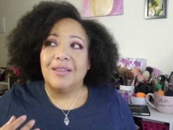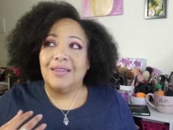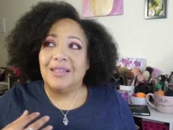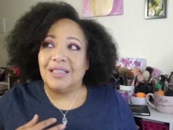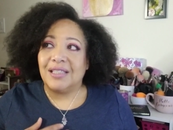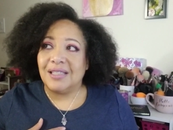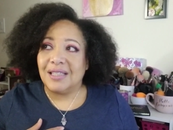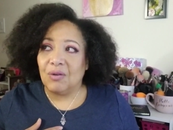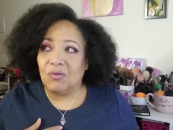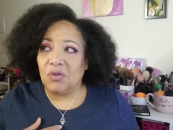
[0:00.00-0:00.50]

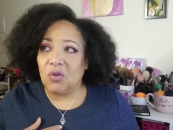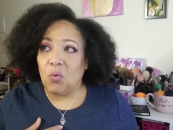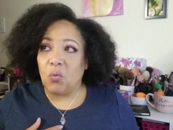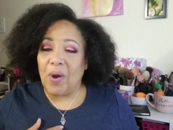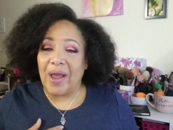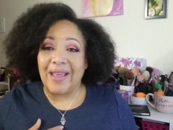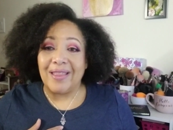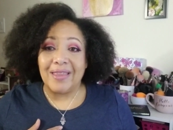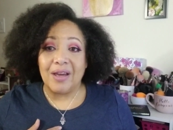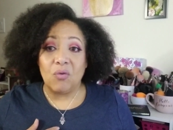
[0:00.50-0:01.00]
The, the
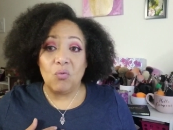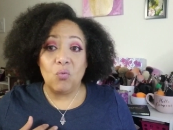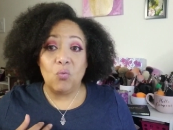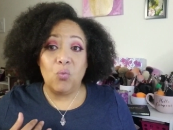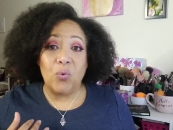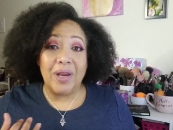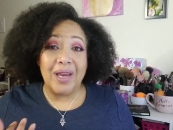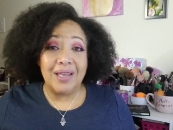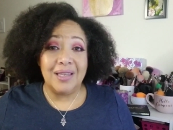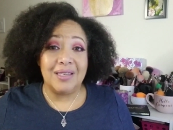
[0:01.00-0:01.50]
way that
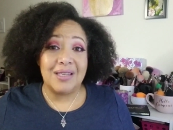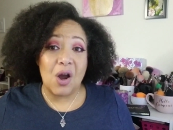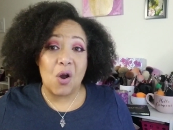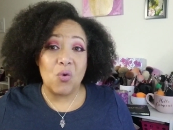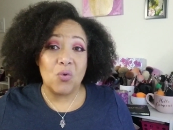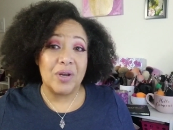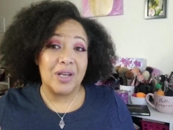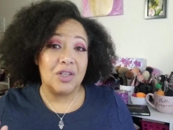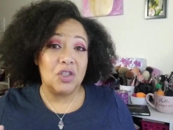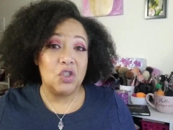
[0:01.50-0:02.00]
we
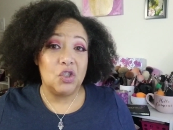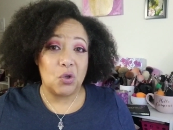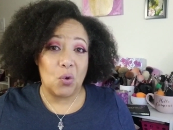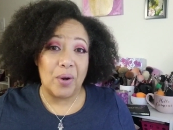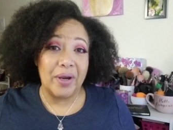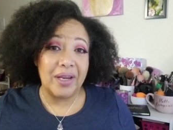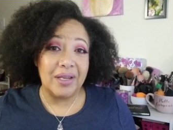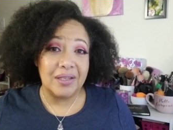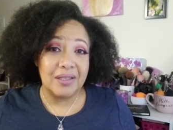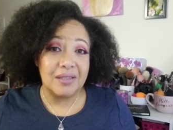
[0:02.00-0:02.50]
don't
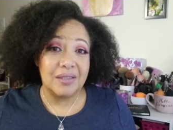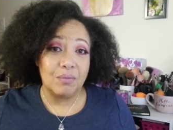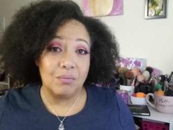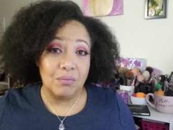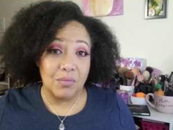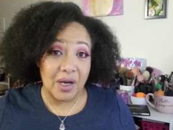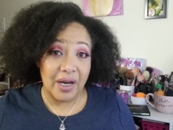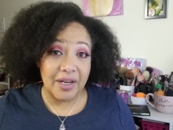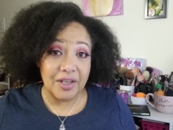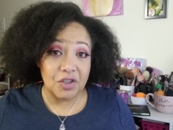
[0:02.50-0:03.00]
enjoy it as
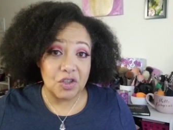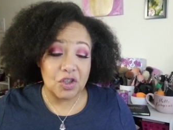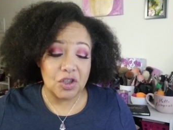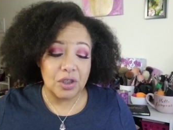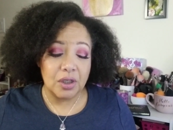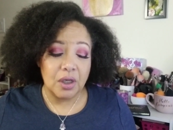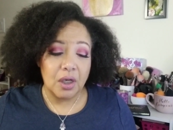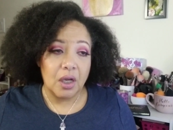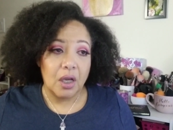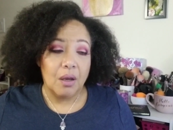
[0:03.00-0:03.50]

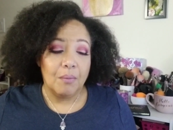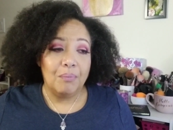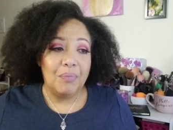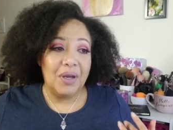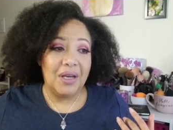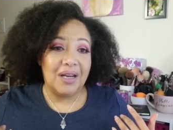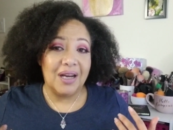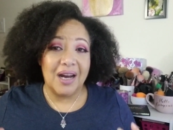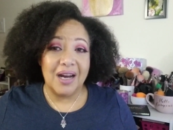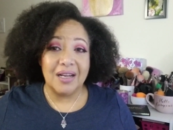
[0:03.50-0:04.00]
much
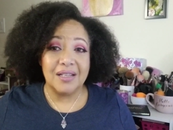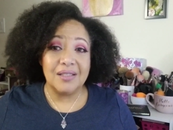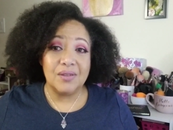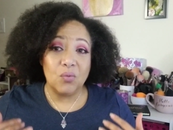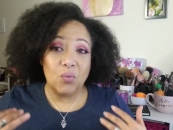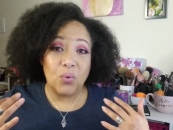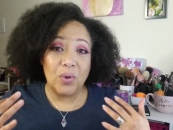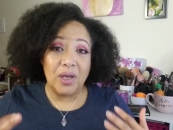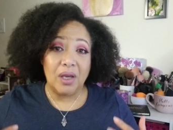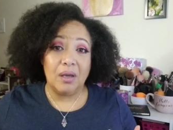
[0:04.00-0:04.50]
because
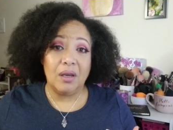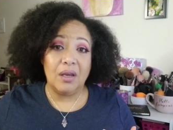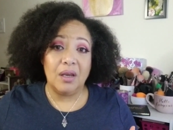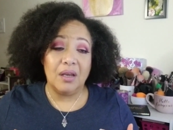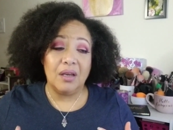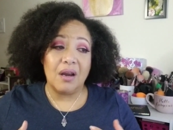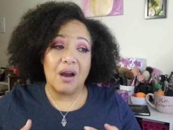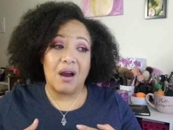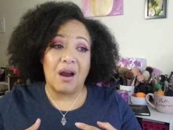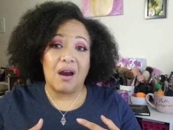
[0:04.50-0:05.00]

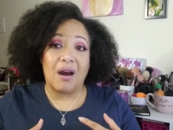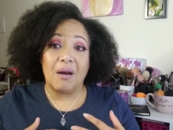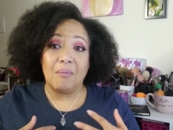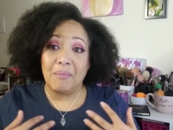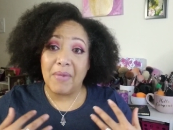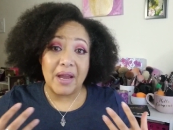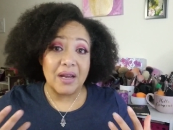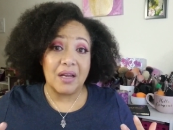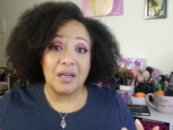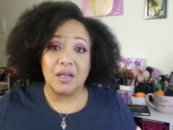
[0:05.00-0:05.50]
we are
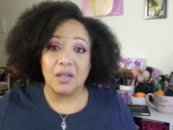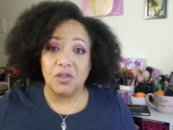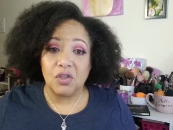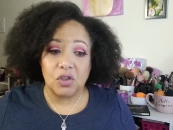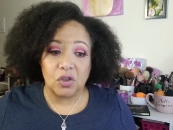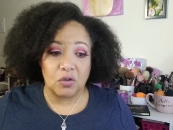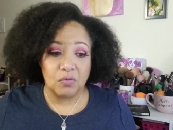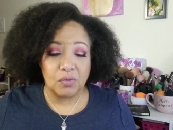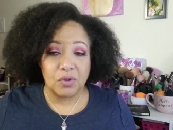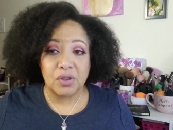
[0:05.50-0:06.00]
mega
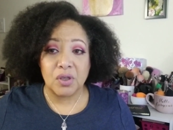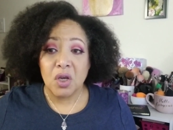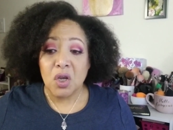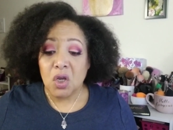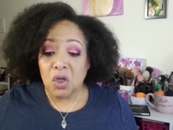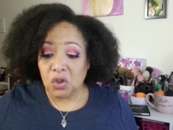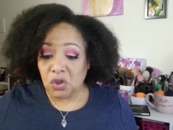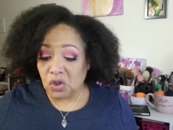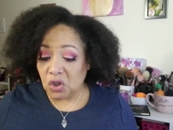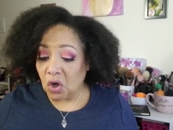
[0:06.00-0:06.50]
consumers.
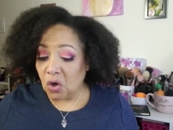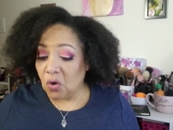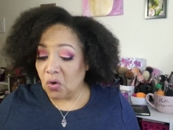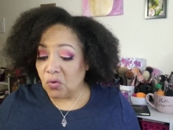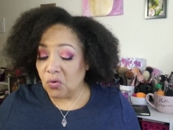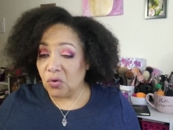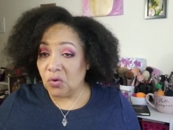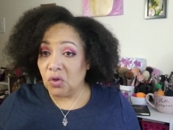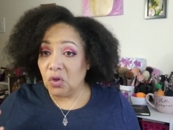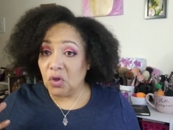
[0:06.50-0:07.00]

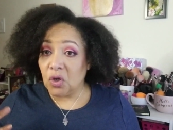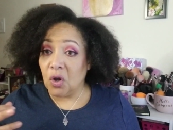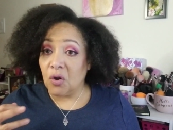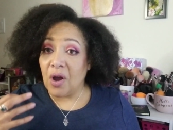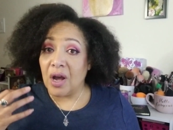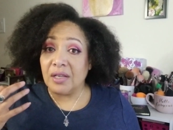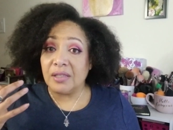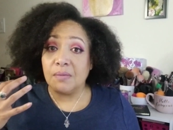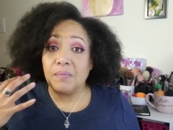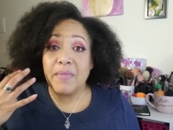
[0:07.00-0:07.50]
So, you know,
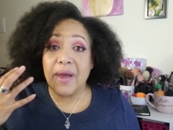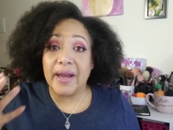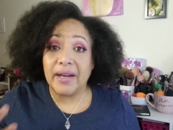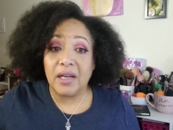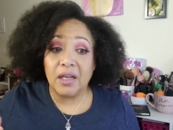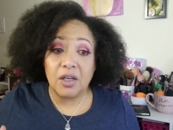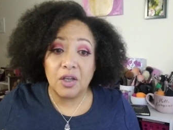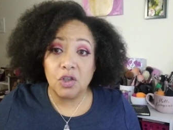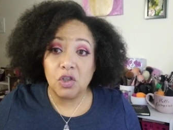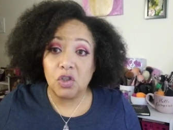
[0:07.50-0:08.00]
us
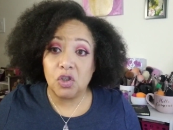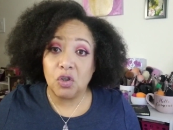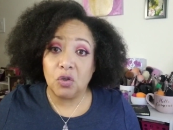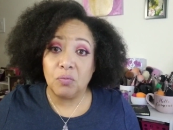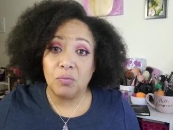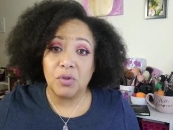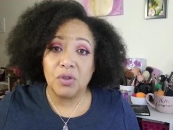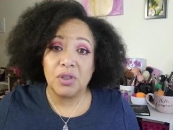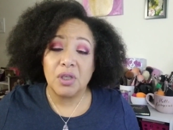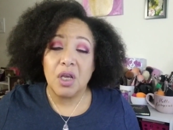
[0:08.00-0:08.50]
mega
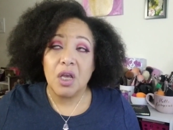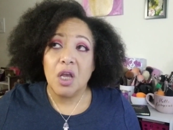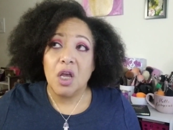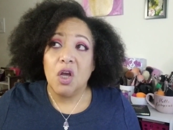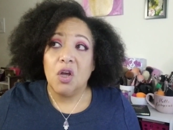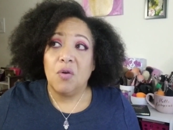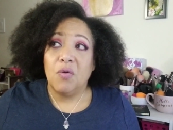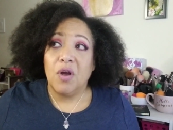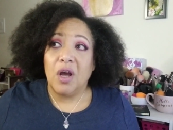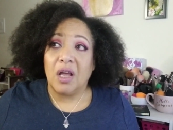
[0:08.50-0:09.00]
consumers,
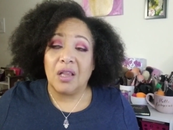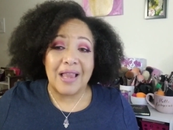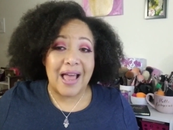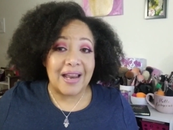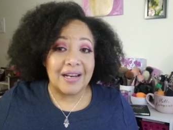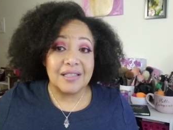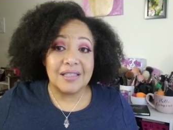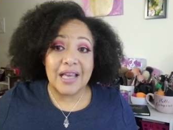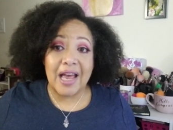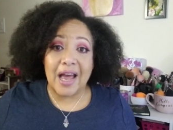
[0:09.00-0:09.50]
a
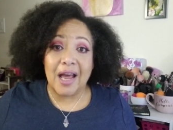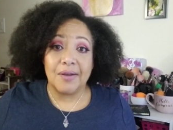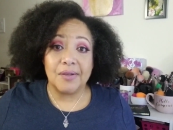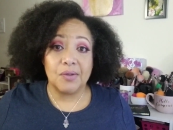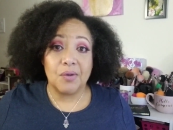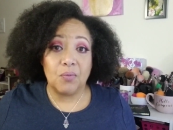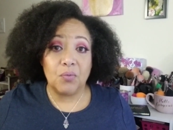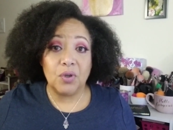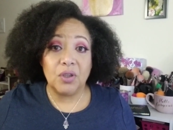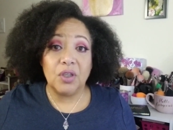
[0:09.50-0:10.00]
lot of
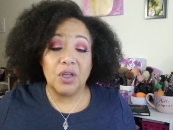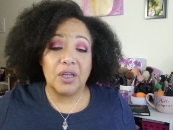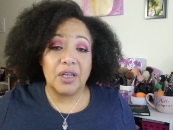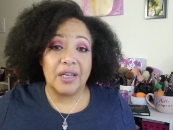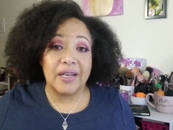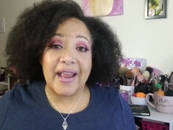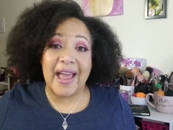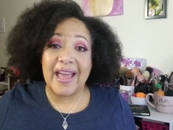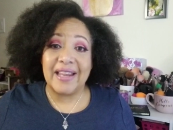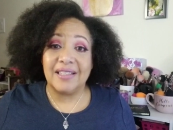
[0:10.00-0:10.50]
times what we're
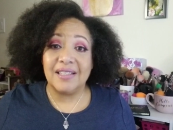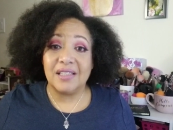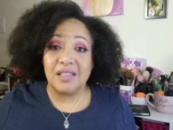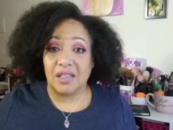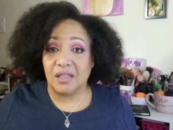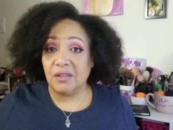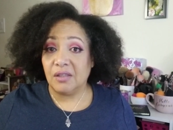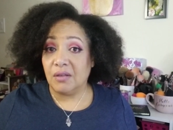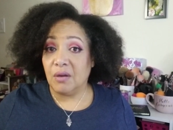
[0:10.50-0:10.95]
looking at is,